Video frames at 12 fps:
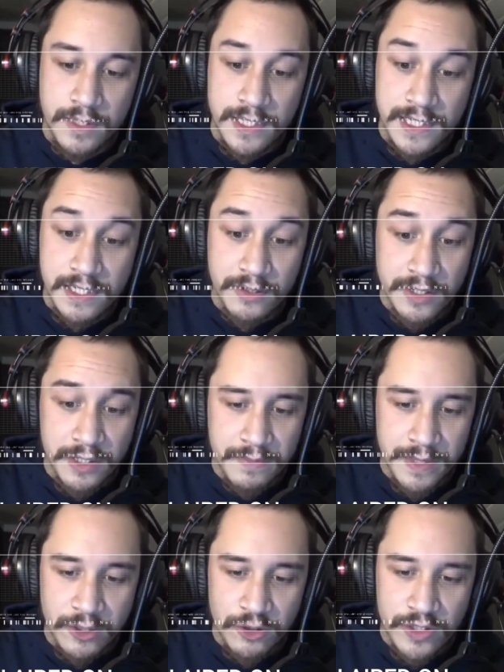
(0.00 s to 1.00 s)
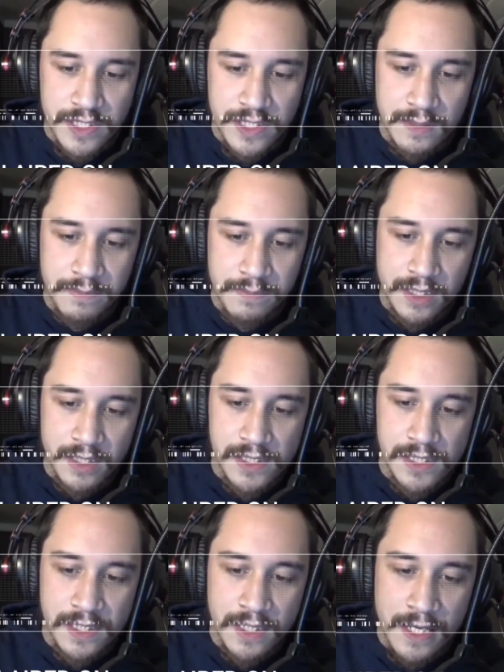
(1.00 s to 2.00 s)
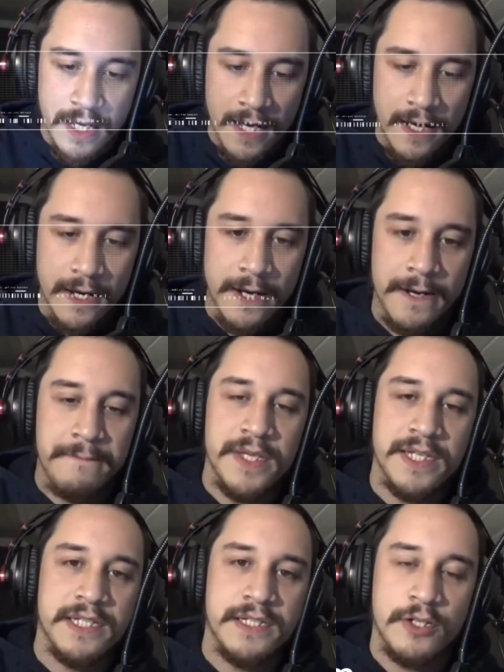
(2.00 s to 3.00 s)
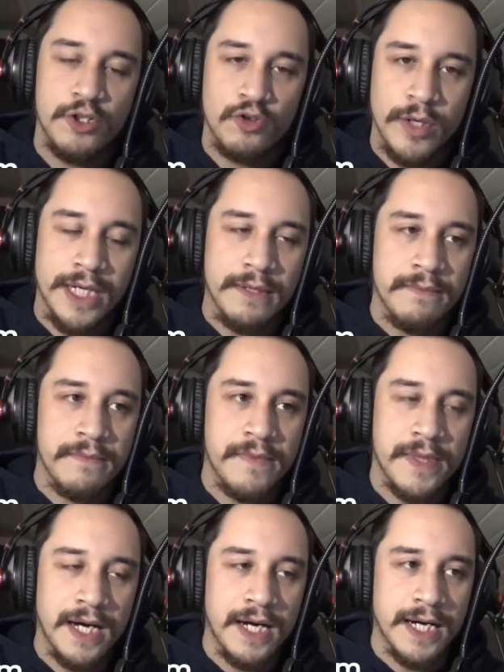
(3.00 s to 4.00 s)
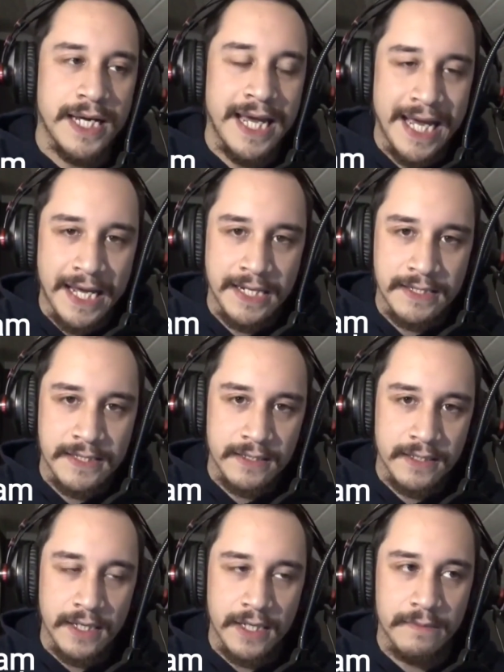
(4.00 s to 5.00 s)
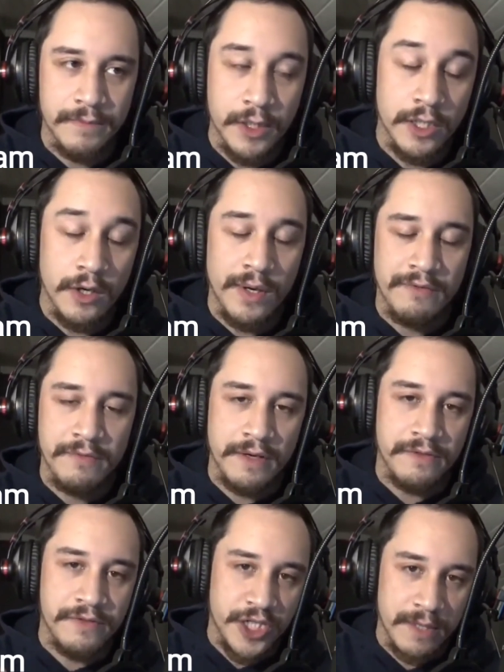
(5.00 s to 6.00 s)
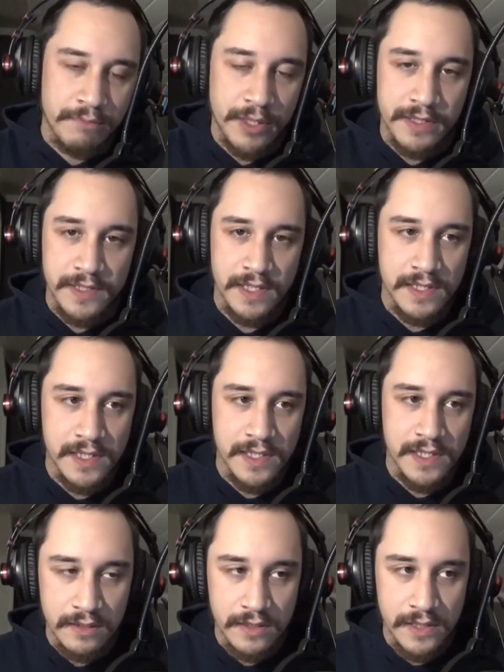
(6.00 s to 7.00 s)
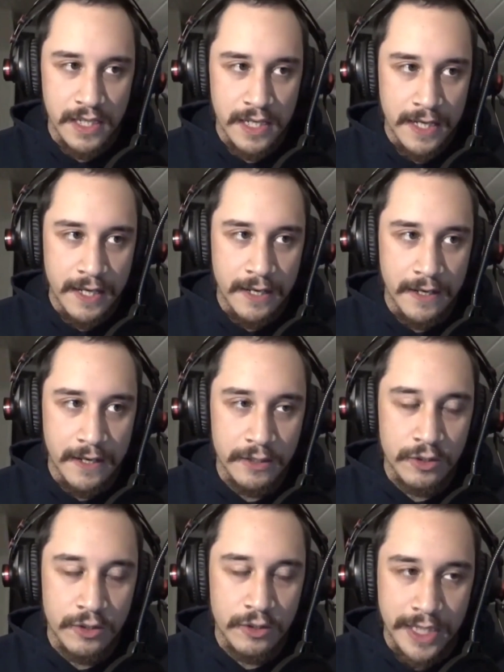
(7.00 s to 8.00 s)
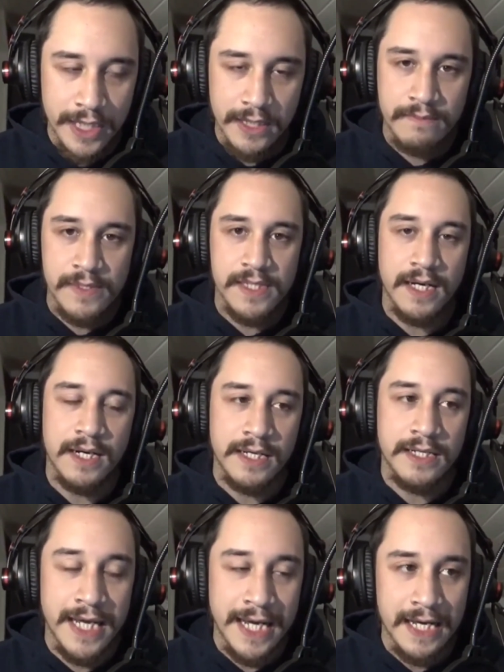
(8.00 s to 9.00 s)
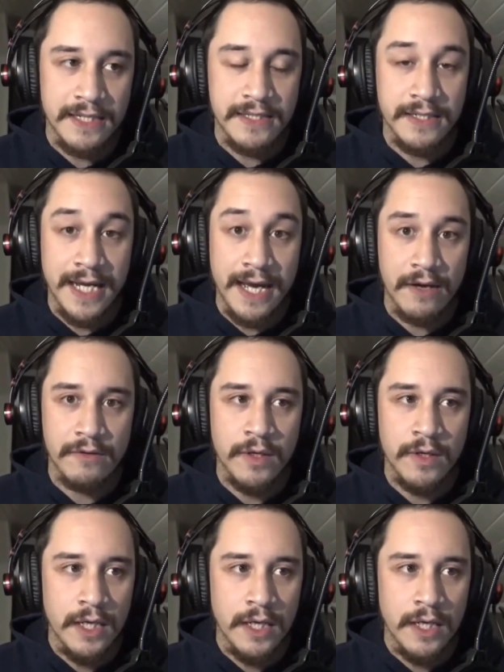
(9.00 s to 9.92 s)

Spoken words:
this is going to be interesting because this is a dream that I had. You know, I've shared brothers and sisters dreams that I'd had and how